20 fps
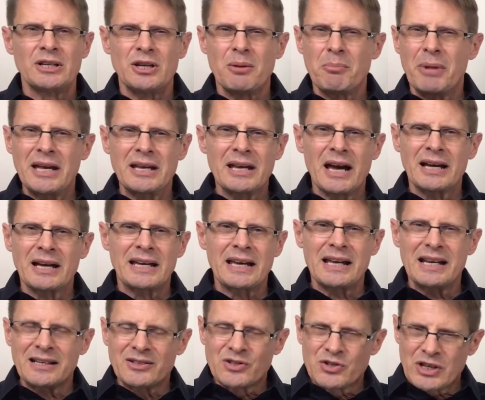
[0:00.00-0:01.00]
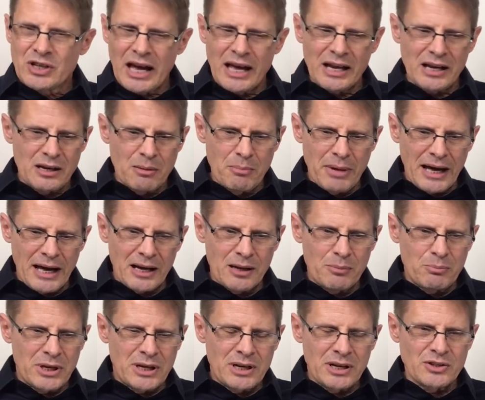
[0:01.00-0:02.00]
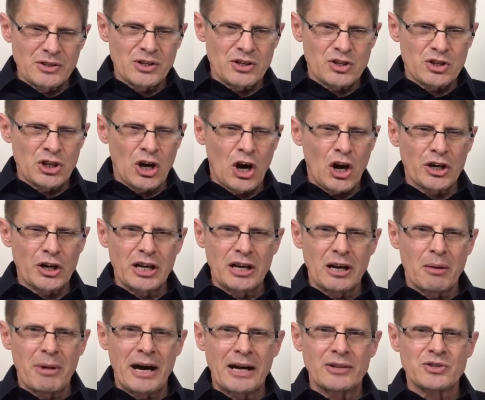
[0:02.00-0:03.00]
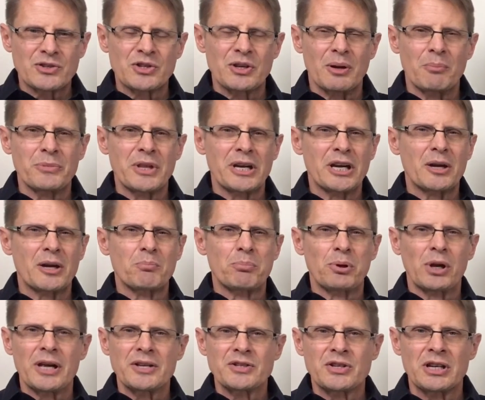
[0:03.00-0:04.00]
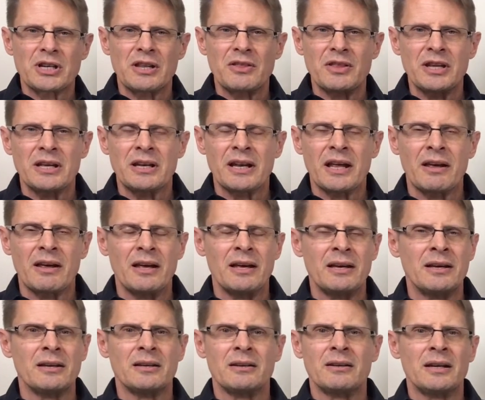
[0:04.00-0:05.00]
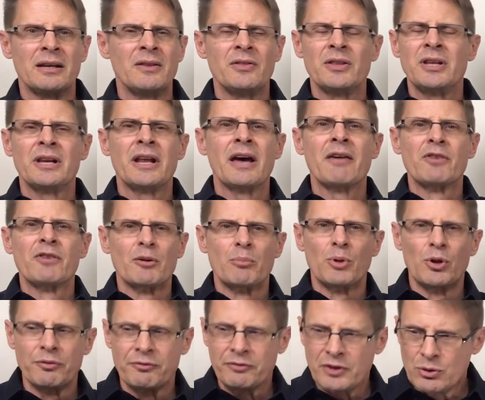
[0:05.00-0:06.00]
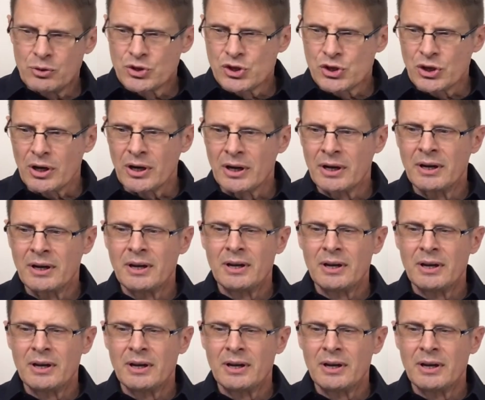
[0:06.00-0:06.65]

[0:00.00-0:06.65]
You may not get excited about it because it's talking about something unpleasant in the inevitable future,